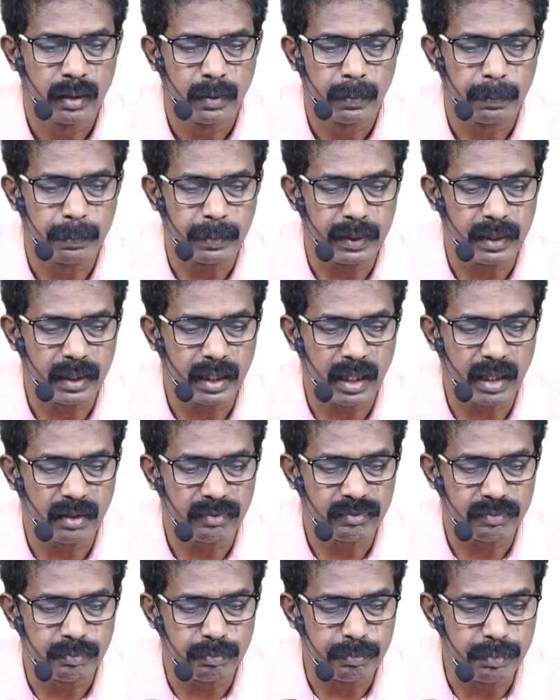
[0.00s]
P
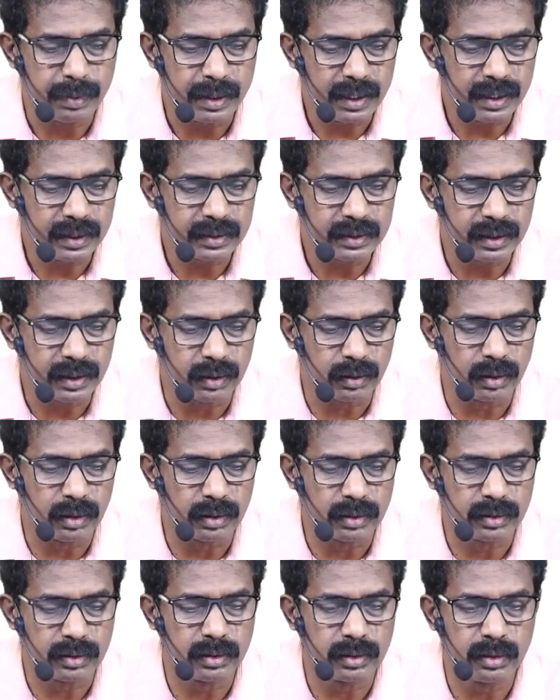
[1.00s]
of B is
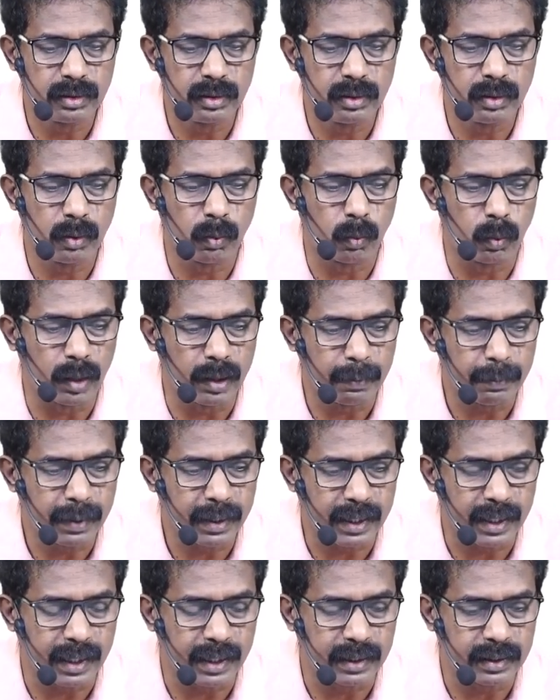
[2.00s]
equal to 1 by
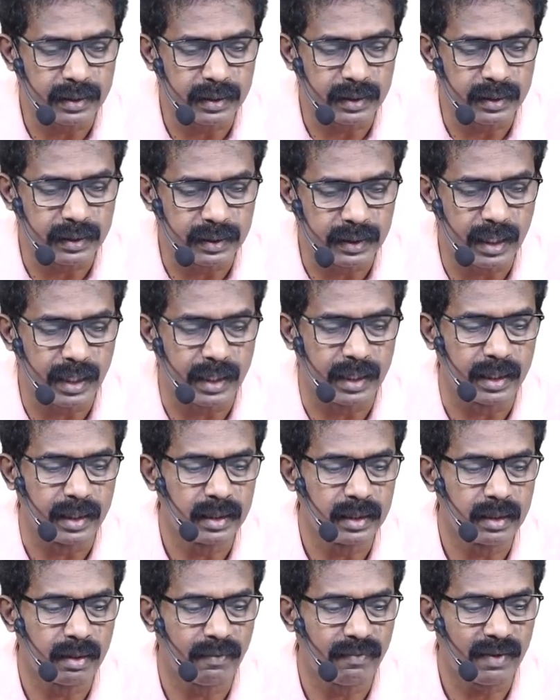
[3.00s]
8.
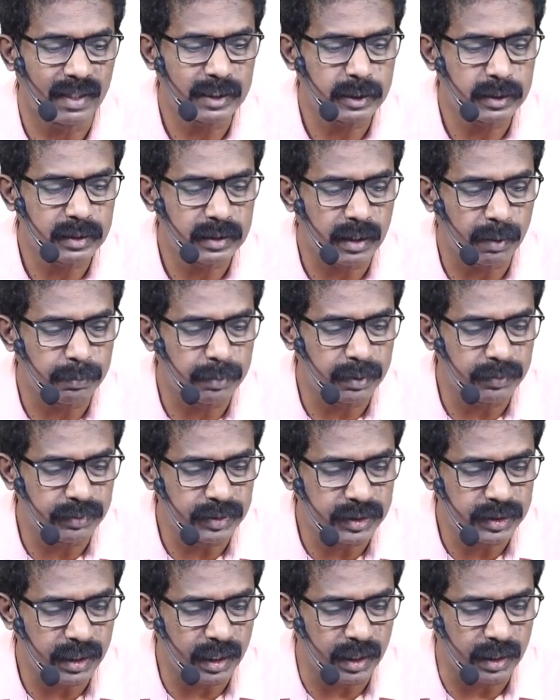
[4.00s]
Then the first
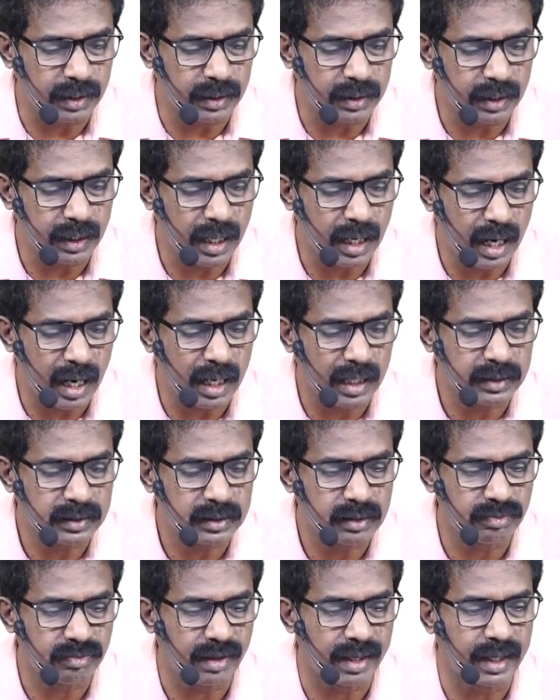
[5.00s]
subdivision, they
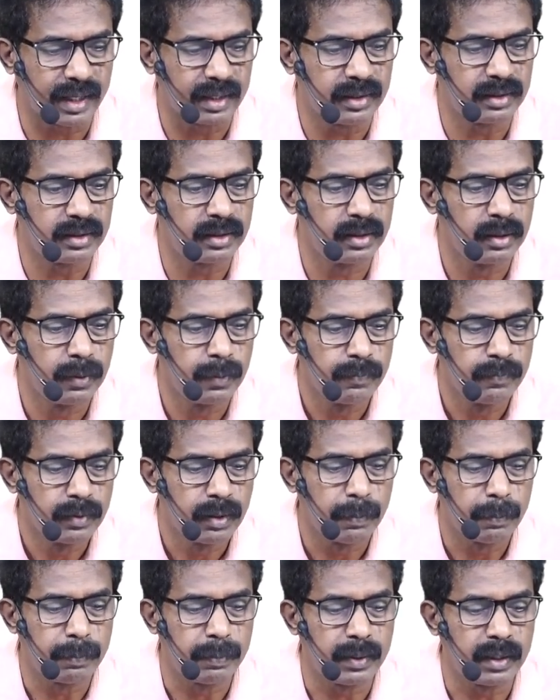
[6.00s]
asked to find
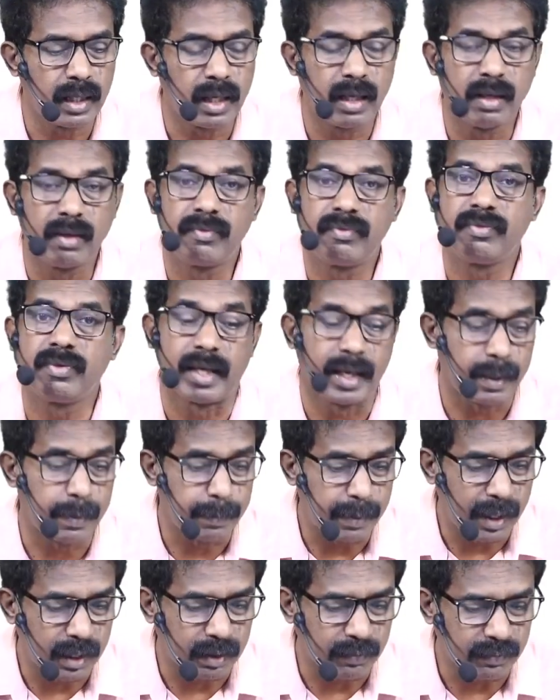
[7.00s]
P of A
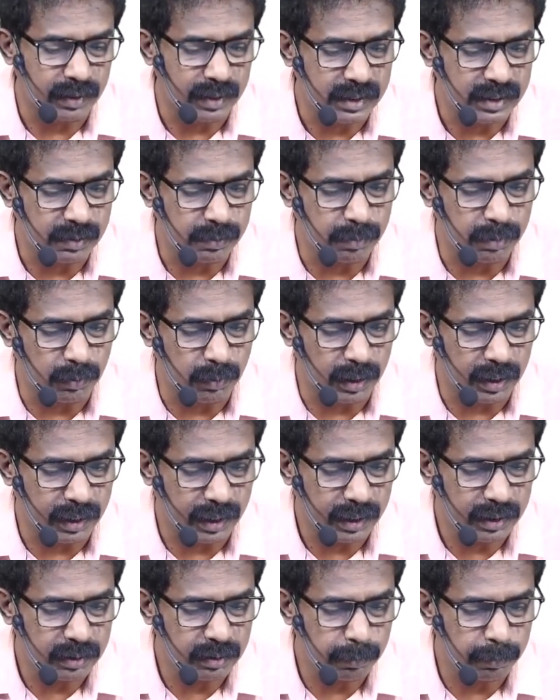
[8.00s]
bar. Very simple one,
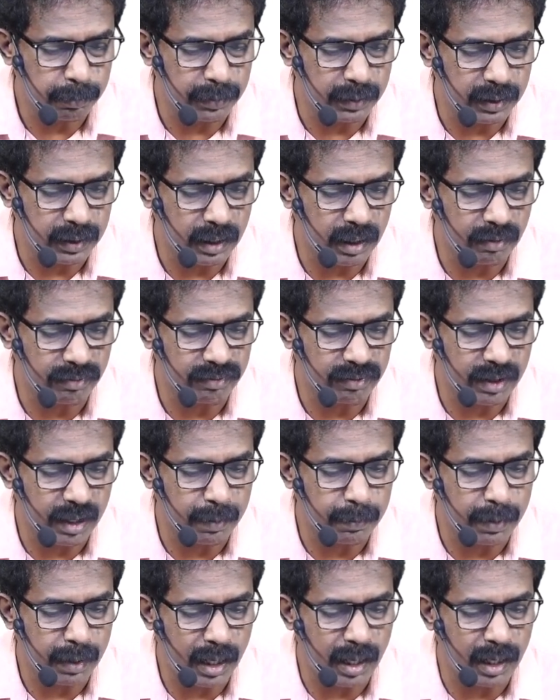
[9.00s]
right? P of A
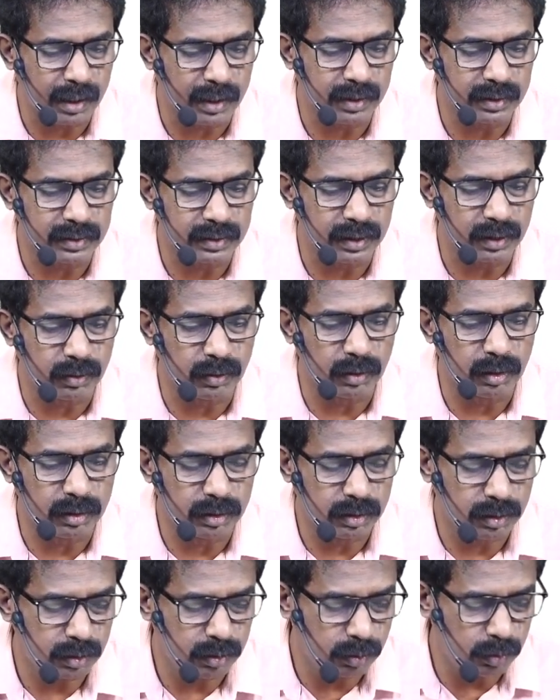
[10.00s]
bar is equal
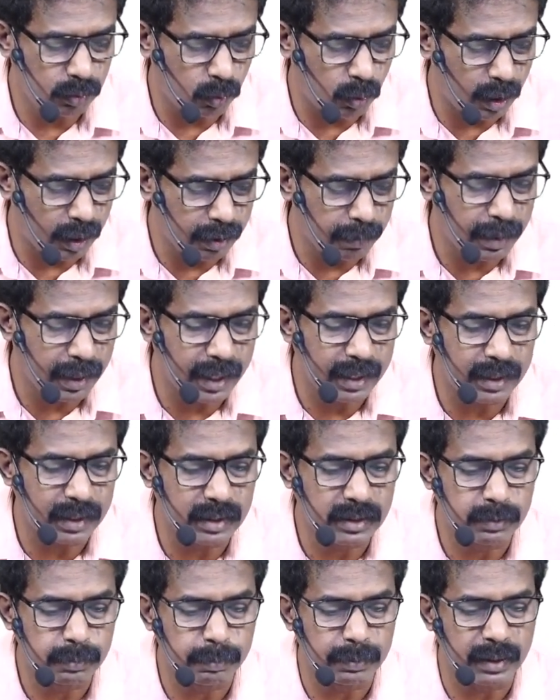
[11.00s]
to 1
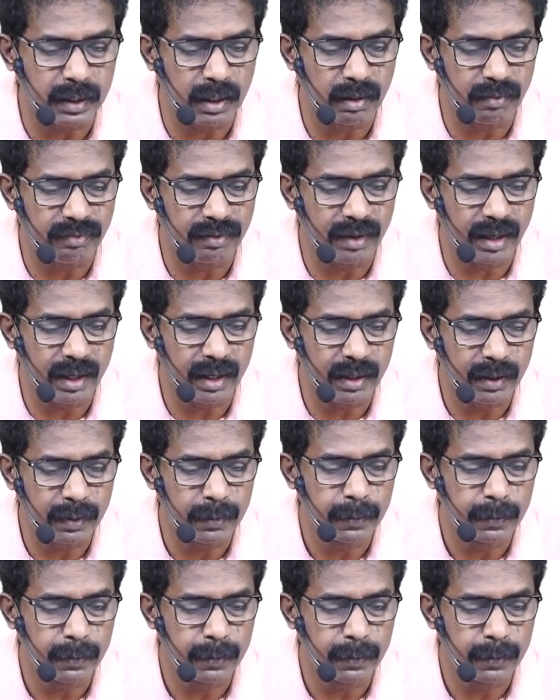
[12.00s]
minus P of A.